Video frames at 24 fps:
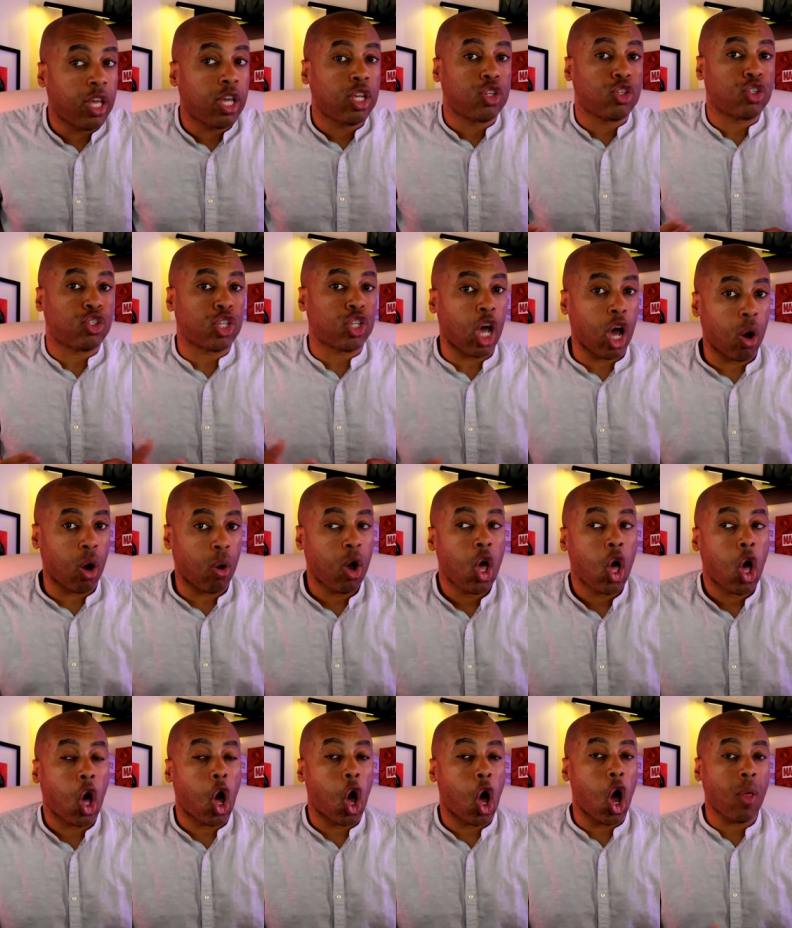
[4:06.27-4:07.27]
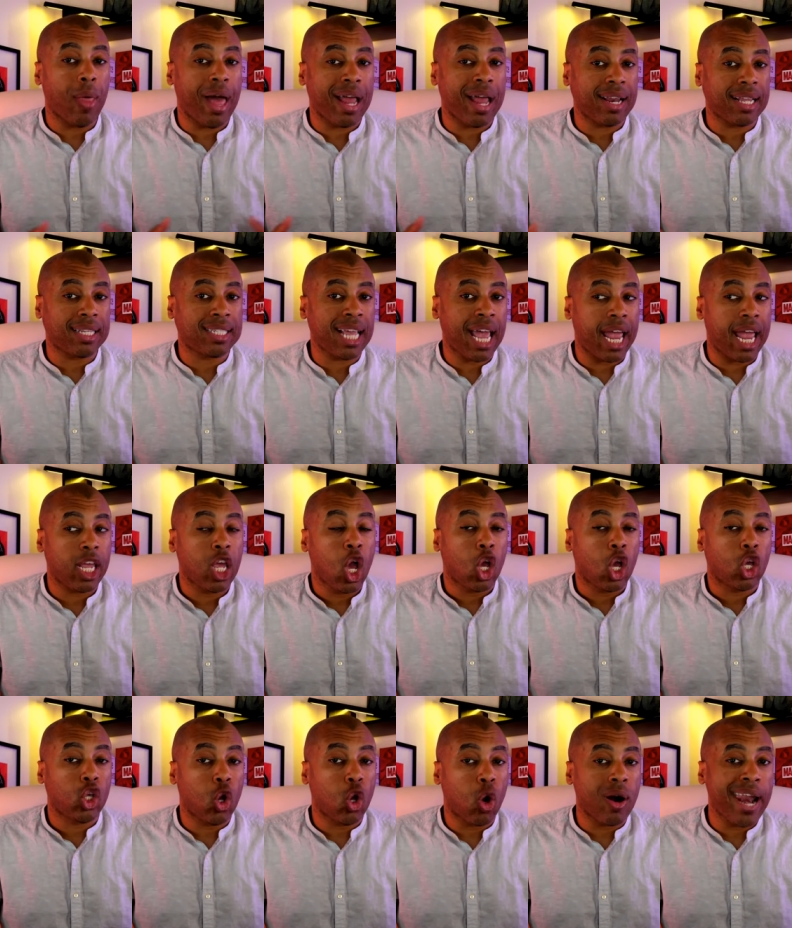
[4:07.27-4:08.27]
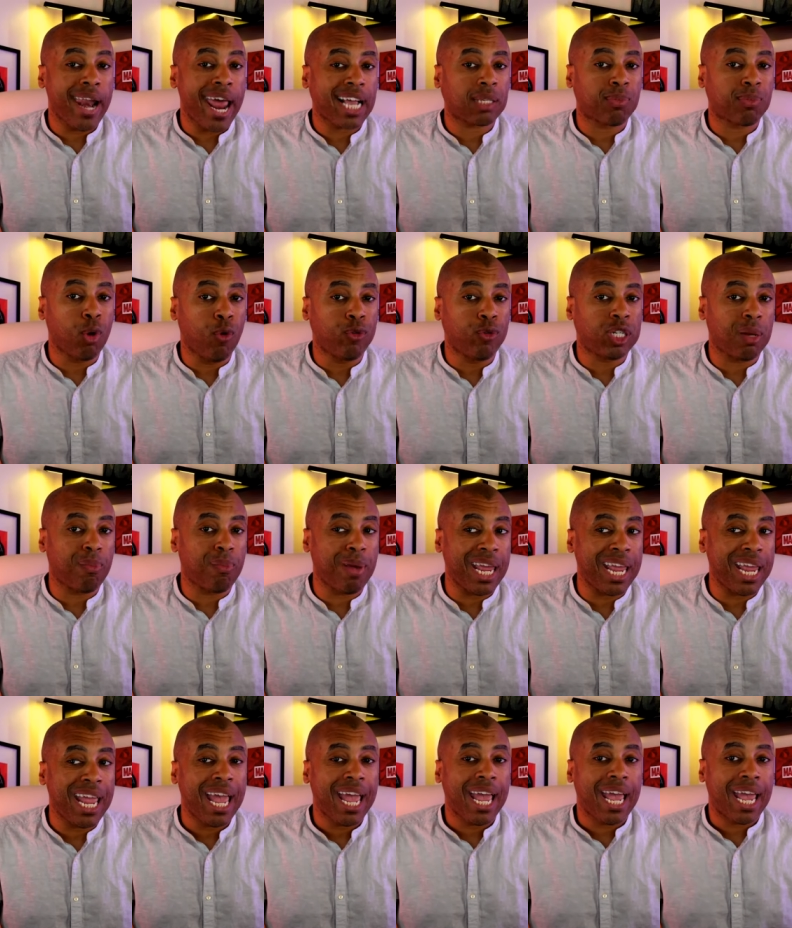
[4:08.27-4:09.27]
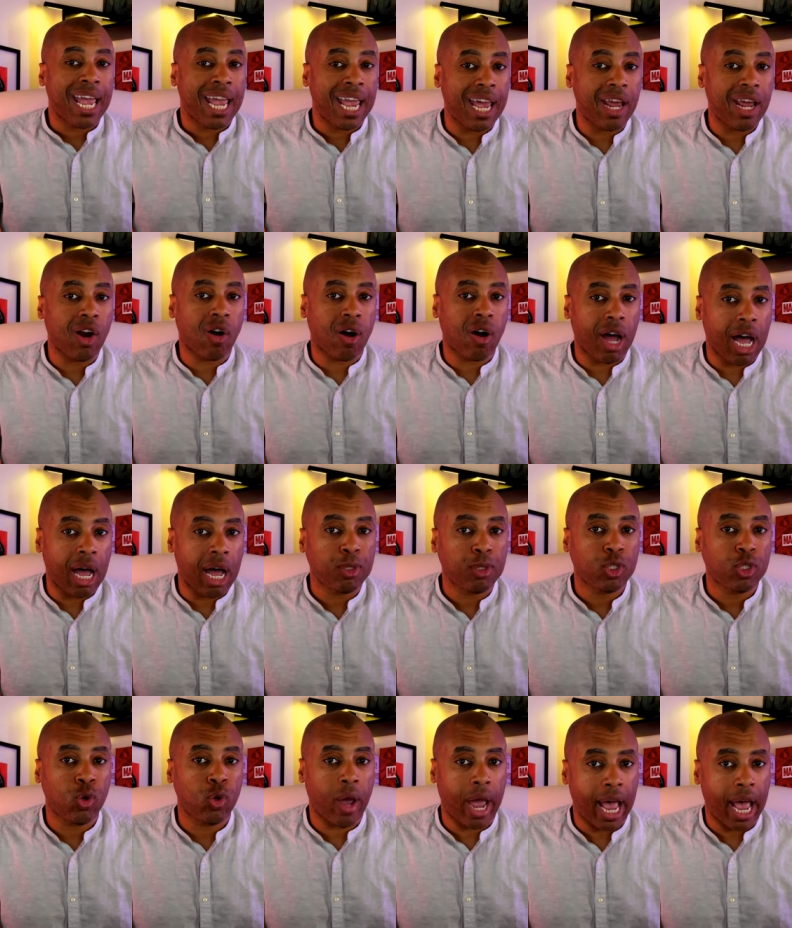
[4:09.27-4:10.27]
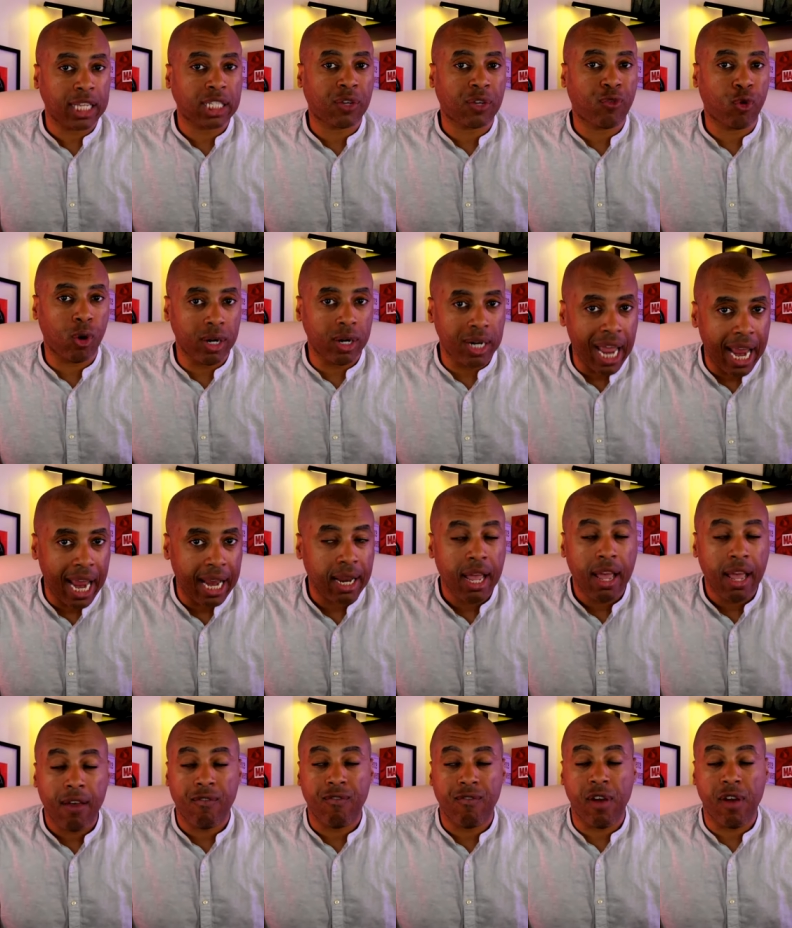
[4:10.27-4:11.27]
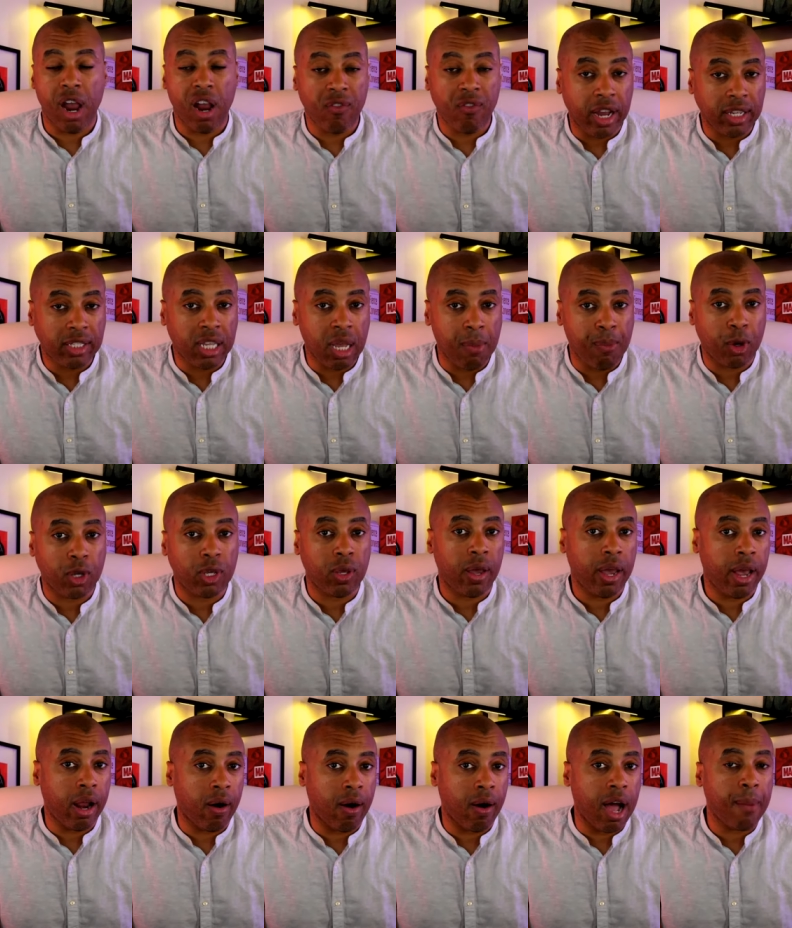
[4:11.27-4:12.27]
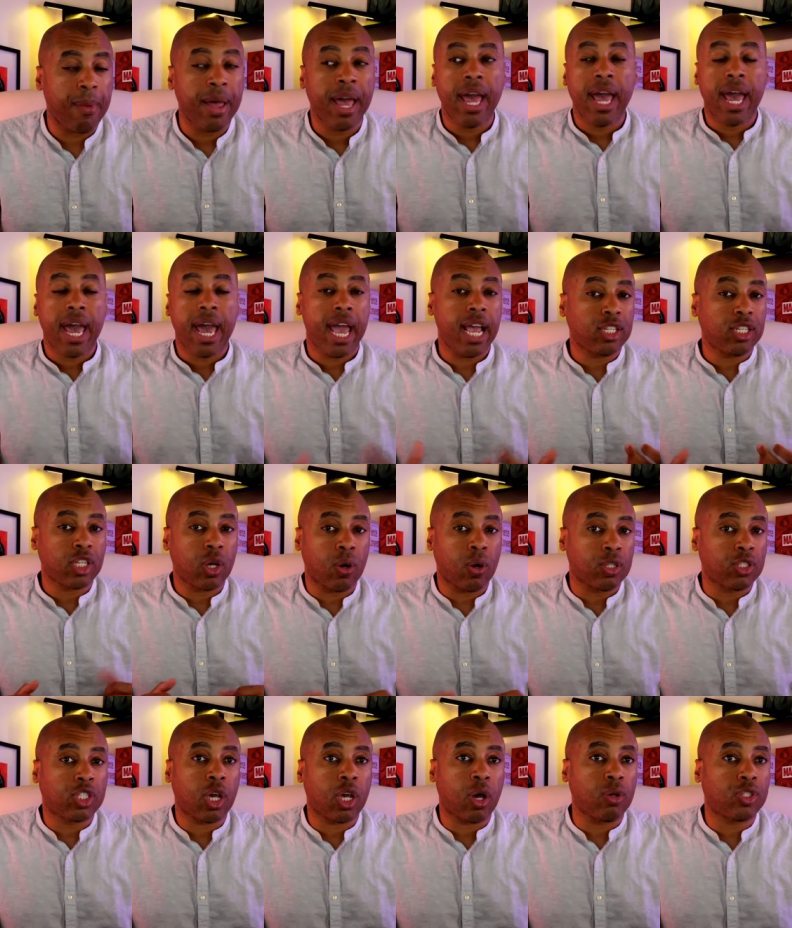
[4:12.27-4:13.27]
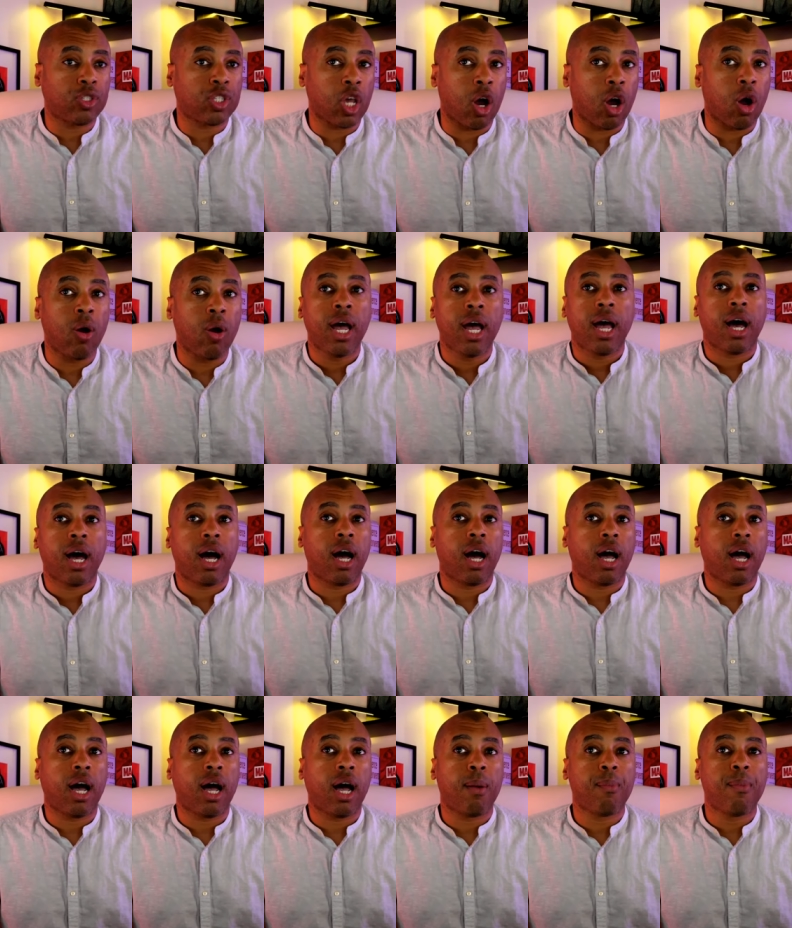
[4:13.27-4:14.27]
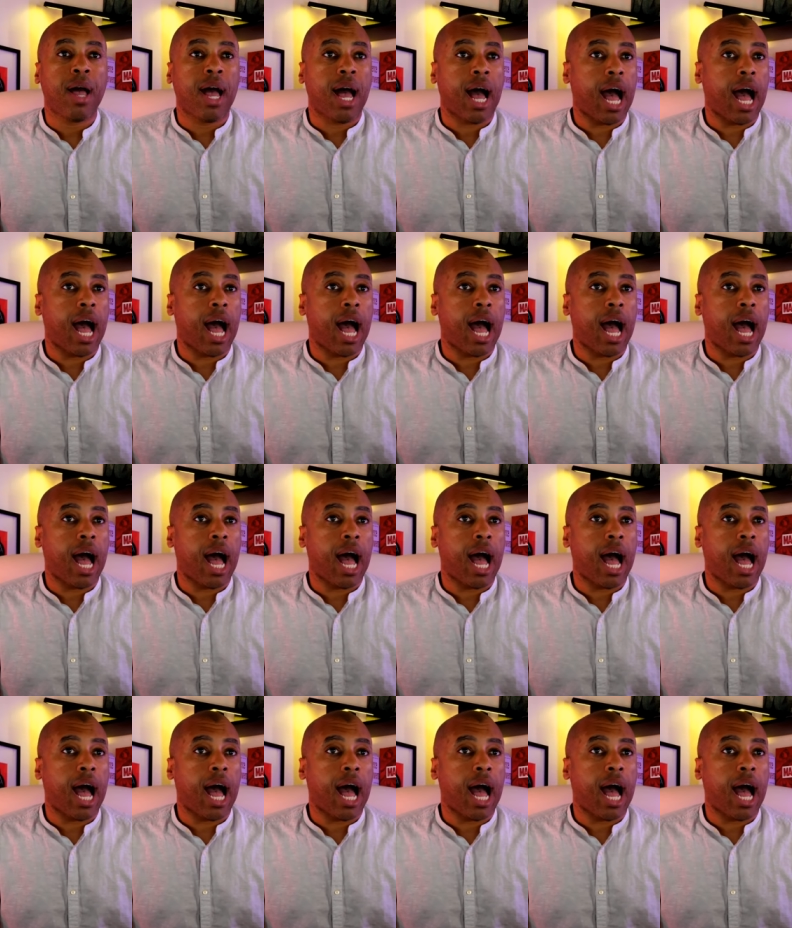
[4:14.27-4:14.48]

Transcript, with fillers: So all that to say, your next move should be hit her up to ask her for a date. Very, very simple. You hit her up. Hey, so-and-so. So I